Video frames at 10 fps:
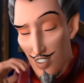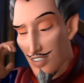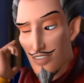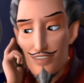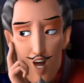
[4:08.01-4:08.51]

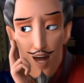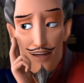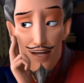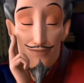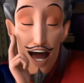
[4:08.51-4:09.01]
So if it's
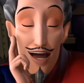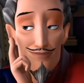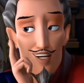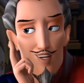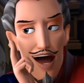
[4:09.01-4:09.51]
nice you
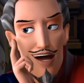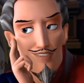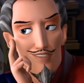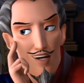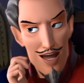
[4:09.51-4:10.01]
want, you should
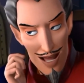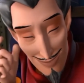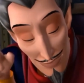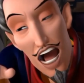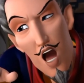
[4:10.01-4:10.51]
leave
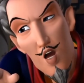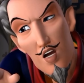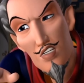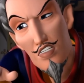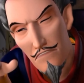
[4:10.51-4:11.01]
now.
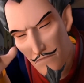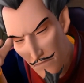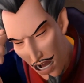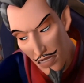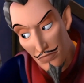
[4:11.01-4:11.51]
But a
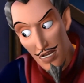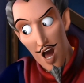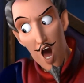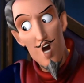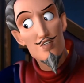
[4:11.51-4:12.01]

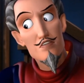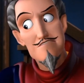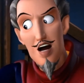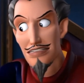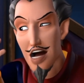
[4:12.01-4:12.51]
powerful
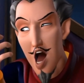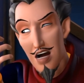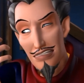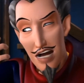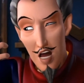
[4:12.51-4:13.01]

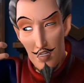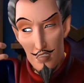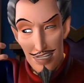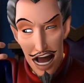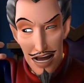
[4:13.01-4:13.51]
sorcerer
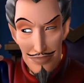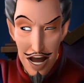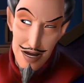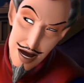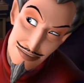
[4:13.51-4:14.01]
such as
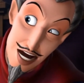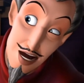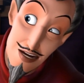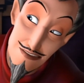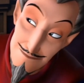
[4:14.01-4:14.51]
yourself
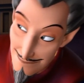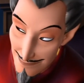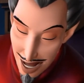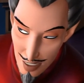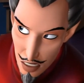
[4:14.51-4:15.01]
may
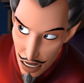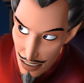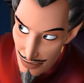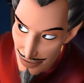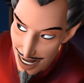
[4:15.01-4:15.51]
want to
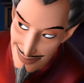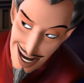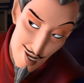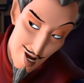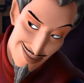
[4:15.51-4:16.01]
stick
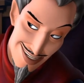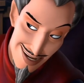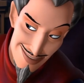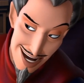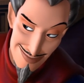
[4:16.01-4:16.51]
around and
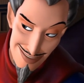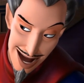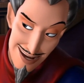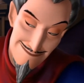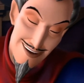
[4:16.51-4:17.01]
hear my
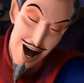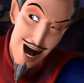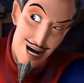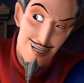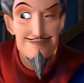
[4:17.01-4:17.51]

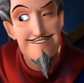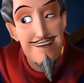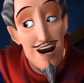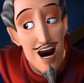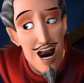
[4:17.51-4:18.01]
plan
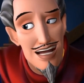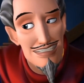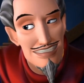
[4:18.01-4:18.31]
first.